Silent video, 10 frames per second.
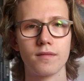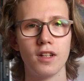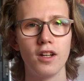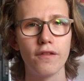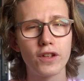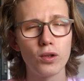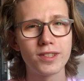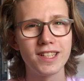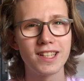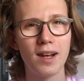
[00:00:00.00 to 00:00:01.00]
Of course,
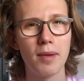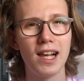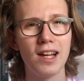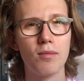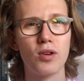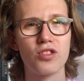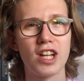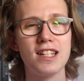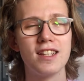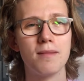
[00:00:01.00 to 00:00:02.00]
he's going to be a little more
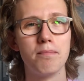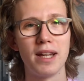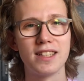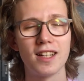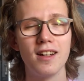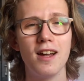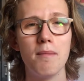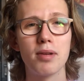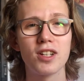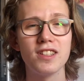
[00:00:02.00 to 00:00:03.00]
jaded and bitter,
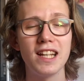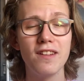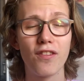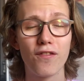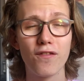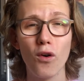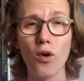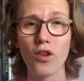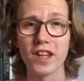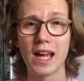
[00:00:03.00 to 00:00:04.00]
because he
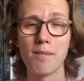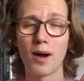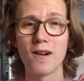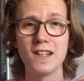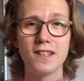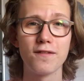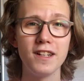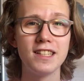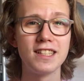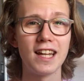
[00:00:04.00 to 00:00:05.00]
fought the Empire and he
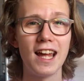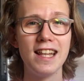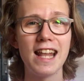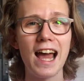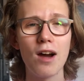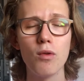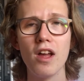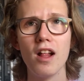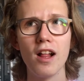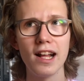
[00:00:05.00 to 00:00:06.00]
defeated it, and now
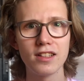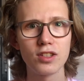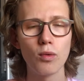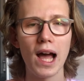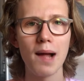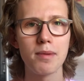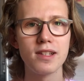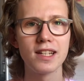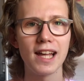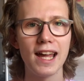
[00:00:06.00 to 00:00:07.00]
it's all happened
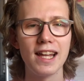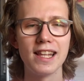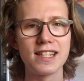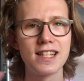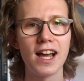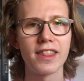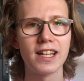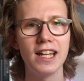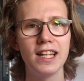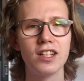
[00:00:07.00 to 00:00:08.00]
again, and there's nothing
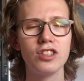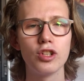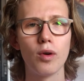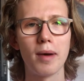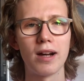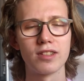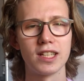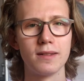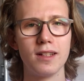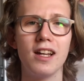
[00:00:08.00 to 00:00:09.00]
he can do about it.
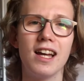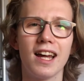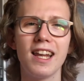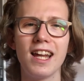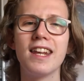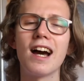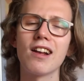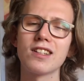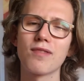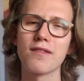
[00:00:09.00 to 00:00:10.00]
And now
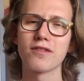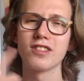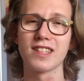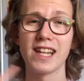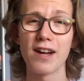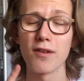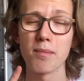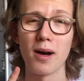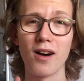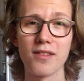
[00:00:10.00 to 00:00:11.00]
let's reference the other
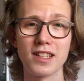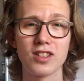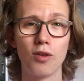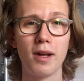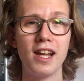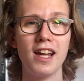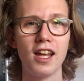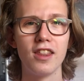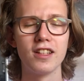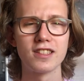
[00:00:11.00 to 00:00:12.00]
part of this comment,
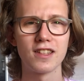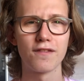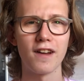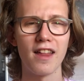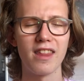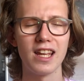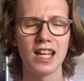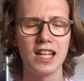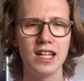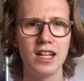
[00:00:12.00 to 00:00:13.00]
and it's the fact that
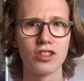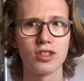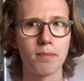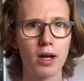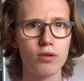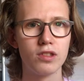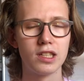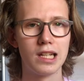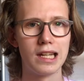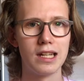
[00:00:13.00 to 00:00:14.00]
he
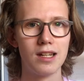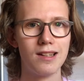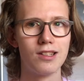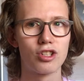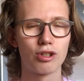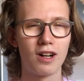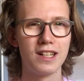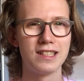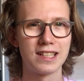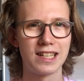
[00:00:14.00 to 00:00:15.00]
supposedly tried
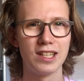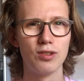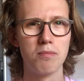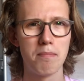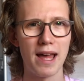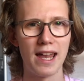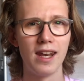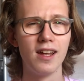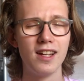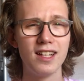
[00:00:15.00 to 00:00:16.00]
to kill Ben.
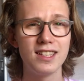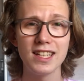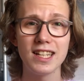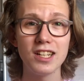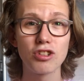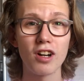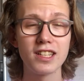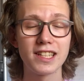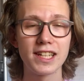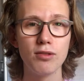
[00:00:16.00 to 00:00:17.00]
Did he try to
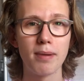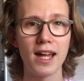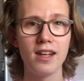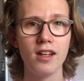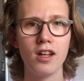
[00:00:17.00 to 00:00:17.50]
kill Ben?